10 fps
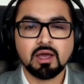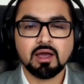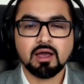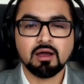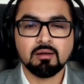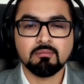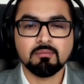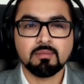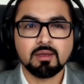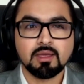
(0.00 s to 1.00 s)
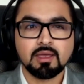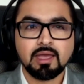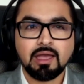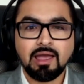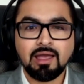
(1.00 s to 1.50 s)
Um,
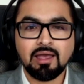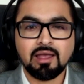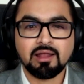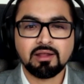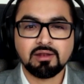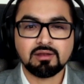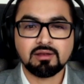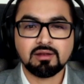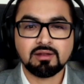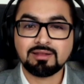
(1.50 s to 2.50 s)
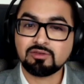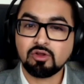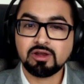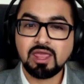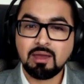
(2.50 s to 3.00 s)
and that's
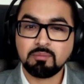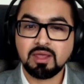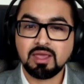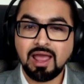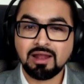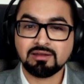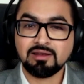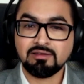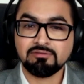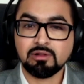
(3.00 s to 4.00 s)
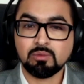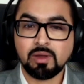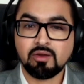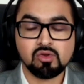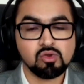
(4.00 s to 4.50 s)
already happening at a level
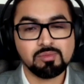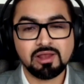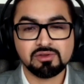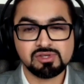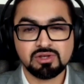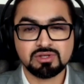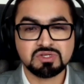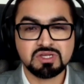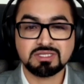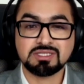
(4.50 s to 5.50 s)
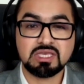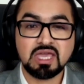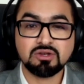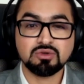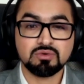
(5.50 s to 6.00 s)
where renewable energy industry is
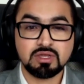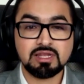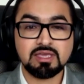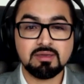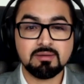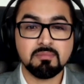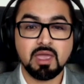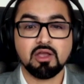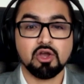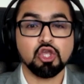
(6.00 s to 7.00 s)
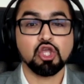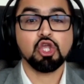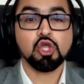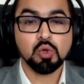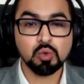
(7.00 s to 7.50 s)
yet to really make a
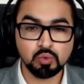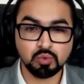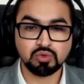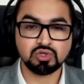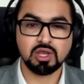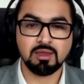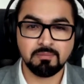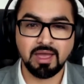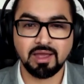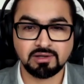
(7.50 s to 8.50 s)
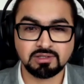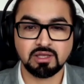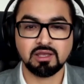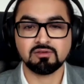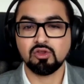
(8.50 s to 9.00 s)
huge impact.
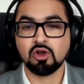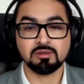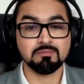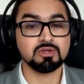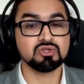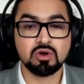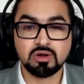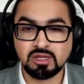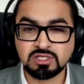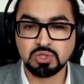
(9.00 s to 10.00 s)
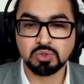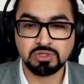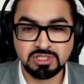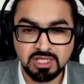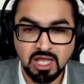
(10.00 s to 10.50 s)
It's not the majority
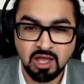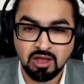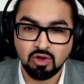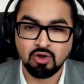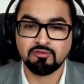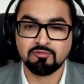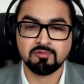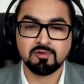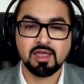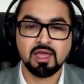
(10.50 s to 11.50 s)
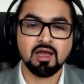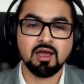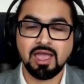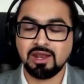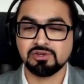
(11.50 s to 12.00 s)
source of
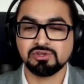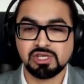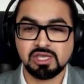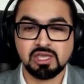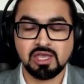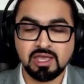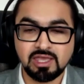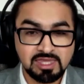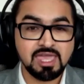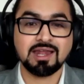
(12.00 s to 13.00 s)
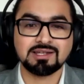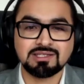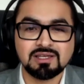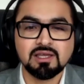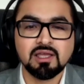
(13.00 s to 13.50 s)
energy yet.
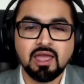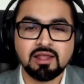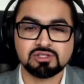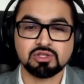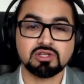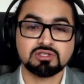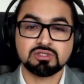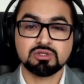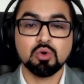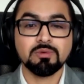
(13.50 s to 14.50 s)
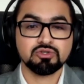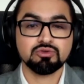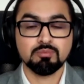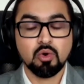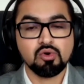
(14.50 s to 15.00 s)
And so there's so much
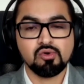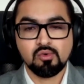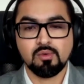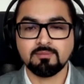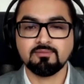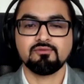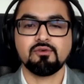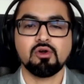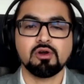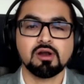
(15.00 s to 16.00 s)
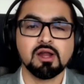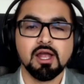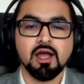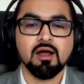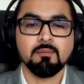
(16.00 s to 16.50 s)
more room for
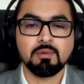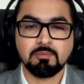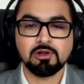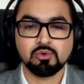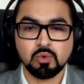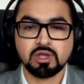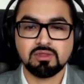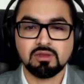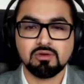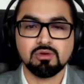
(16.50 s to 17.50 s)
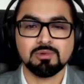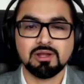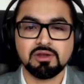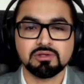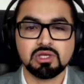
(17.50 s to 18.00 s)
people to work in the renewable
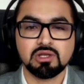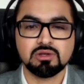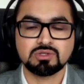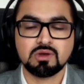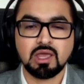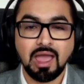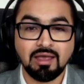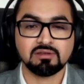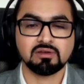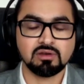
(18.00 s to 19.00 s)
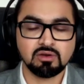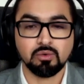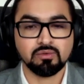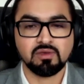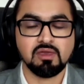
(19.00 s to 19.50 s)
energy industry as it
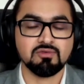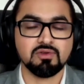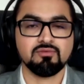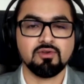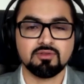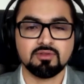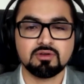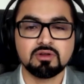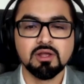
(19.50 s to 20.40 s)
grows even further.